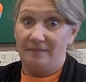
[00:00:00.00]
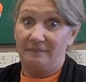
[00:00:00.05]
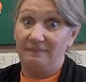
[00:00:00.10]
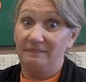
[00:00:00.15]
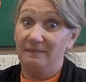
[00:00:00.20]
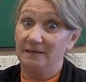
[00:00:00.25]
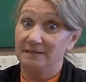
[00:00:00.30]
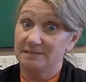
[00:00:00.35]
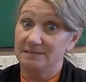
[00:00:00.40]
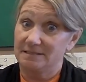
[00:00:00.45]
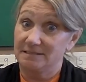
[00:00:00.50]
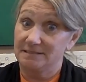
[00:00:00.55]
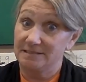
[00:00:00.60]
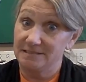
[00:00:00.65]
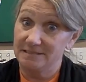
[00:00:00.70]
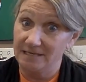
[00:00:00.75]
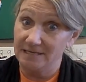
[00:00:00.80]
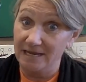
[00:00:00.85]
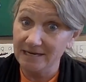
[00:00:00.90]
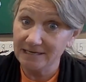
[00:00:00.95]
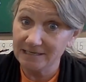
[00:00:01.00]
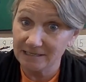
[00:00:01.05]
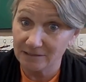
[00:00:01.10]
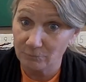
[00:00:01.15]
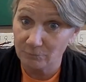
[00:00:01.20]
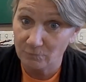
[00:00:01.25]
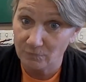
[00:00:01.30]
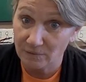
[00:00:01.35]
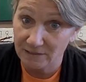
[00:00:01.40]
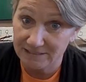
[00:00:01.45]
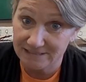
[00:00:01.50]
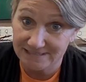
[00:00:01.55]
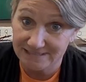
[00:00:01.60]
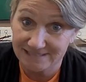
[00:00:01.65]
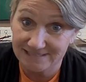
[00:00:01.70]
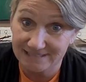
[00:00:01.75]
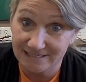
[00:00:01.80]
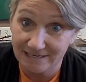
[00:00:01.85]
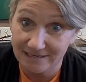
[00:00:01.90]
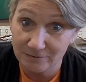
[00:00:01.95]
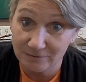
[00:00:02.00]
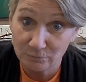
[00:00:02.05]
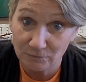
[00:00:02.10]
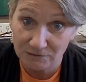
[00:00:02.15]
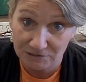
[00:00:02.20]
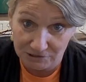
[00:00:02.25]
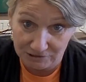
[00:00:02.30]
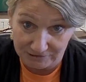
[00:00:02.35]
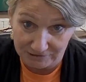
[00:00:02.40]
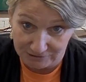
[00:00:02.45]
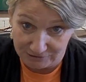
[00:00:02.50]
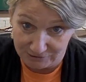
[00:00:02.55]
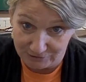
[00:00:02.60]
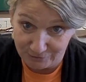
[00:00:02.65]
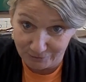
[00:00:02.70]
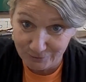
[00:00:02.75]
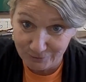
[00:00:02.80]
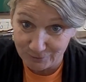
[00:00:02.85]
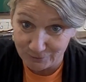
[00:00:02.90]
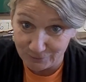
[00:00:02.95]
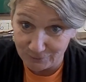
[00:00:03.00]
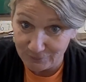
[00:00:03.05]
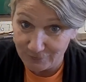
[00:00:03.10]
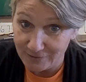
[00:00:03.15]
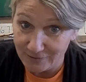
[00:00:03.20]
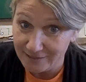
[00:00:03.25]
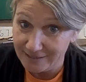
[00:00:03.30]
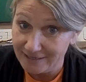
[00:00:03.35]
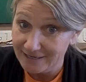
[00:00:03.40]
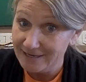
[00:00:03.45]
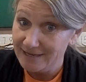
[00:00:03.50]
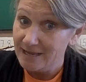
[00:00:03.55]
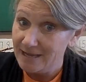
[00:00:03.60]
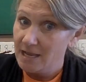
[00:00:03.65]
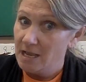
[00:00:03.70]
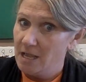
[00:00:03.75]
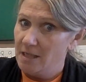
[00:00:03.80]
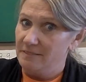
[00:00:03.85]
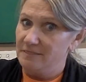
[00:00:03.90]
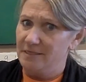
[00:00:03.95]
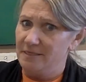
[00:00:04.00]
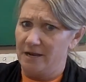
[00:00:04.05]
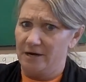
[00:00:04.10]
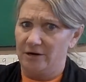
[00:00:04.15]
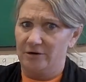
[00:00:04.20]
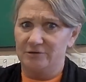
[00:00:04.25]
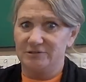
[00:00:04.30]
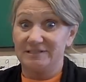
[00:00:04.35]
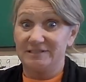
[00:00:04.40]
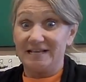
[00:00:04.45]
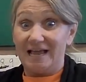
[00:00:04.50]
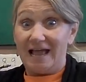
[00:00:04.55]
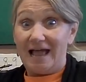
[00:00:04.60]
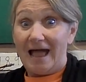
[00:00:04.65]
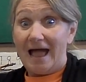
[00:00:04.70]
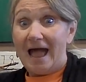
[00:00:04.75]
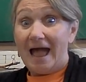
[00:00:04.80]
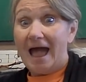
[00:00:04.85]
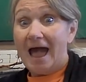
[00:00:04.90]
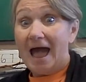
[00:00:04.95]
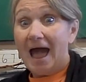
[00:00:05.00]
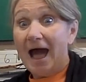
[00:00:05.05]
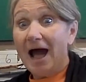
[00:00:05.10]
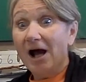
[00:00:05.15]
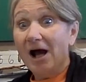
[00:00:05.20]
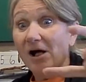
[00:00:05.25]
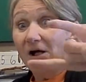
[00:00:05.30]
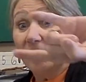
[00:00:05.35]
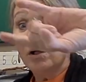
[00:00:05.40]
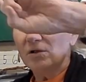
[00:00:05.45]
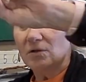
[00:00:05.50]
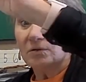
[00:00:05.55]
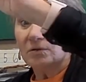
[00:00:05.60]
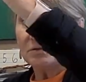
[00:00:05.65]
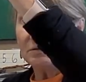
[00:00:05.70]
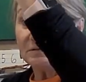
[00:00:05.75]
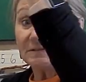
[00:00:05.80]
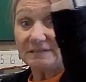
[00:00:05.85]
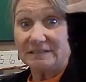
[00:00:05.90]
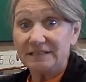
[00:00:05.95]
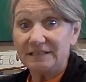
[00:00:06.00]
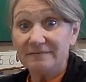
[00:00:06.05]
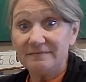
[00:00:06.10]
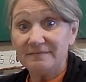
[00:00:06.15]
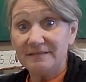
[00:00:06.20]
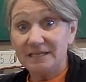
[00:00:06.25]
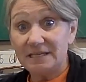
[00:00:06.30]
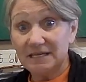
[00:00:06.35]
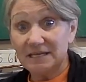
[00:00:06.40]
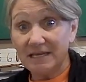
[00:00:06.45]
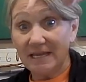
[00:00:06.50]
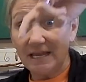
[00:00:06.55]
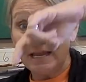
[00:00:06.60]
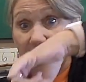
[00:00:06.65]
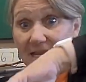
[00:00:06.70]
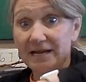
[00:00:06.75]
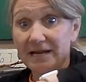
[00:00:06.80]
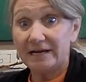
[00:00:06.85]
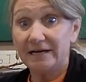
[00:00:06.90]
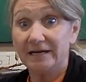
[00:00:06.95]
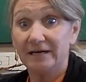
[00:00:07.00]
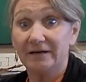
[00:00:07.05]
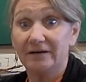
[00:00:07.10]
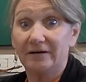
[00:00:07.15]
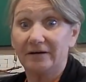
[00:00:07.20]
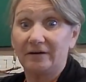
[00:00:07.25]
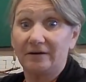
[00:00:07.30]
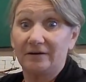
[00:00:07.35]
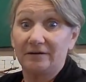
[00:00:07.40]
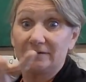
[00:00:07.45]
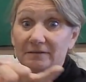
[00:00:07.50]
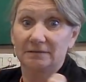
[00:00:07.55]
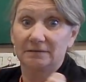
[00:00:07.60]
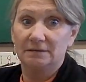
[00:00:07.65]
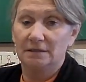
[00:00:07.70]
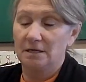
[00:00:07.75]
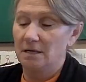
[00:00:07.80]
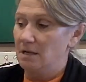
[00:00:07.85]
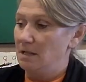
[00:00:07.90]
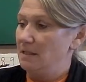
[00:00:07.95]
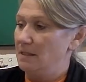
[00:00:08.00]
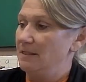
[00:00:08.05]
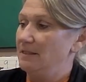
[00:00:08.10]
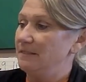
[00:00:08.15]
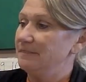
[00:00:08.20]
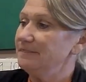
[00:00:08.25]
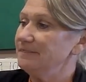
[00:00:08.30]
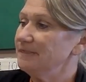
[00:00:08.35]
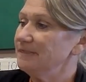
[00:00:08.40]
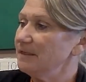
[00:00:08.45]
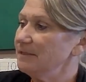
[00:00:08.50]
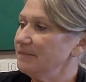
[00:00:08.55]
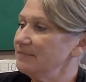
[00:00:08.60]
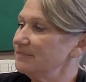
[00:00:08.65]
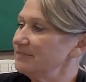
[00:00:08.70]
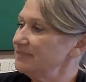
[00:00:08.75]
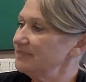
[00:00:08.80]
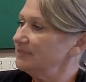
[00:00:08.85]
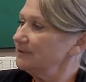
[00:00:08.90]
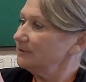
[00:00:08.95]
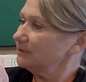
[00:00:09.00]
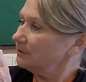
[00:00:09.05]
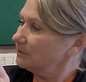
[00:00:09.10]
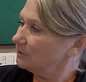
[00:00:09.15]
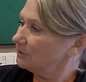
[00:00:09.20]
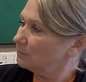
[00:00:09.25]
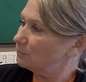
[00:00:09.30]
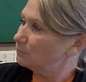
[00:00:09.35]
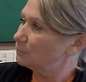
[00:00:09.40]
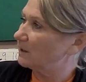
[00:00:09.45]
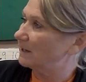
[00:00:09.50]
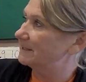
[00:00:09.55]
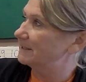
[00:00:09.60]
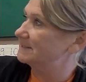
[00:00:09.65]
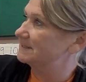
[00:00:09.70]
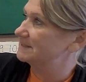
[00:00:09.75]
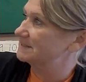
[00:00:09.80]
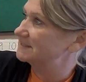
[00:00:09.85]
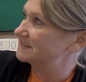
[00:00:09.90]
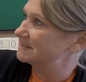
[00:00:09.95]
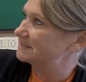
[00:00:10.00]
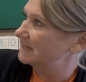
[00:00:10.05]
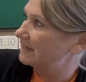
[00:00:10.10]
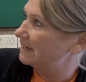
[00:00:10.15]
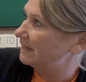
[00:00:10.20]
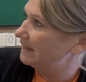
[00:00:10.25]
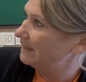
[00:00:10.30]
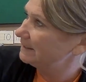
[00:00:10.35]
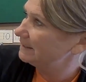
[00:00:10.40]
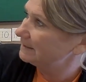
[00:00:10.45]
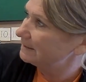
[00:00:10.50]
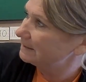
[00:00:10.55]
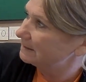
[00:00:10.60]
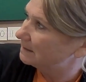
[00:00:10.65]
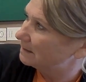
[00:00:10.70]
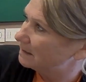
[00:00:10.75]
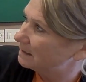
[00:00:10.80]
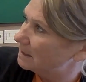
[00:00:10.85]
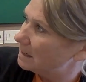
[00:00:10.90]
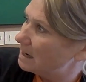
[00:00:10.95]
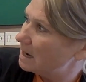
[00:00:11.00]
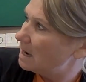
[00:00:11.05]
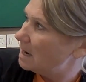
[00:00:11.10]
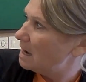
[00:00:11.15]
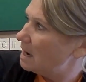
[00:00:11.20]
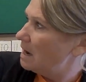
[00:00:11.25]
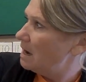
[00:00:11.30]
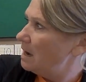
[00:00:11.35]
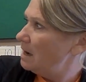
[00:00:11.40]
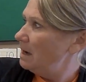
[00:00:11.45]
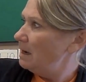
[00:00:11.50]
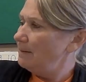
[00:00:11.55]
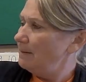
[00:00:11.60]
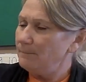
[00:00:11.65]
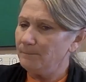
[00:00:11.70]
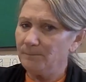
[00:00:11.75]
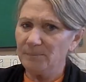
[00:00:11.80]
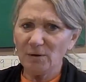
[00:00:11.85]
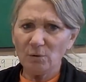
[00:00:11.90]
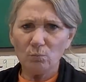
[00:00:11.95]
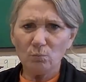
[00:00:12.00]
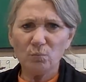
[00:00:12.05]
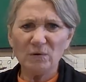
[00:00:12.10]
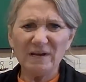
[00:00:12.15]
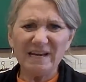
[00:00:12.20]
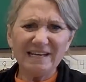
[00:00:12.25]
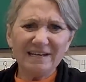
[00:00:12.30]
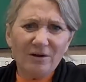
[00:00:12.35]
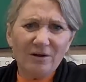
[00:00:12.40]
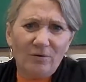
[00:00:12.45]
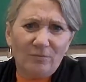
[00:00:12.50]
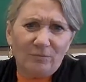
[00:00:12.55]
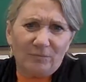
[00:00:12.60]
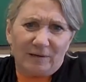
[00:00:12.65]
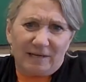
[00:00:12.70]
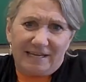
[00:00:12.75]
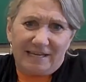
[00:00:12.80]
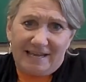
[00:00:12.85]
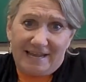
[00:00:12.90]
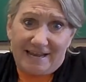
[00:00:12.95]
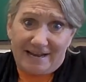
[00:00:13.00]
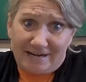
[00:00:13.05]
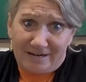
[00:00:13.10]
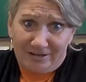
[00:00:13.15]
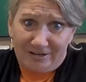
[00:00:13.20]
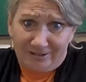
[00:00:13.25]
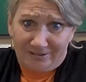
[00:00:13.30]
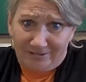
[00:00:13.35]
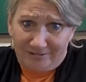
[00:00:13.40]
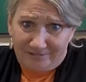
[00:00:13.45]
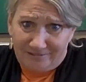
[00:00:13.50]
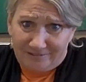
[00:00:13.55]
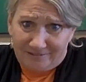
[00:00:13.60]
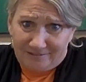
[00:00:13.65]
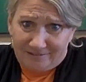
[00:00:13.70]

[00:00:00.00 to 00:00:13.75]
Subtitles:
The second one said, which is 2, "There's owls in the air." The third one said, "But we don't care."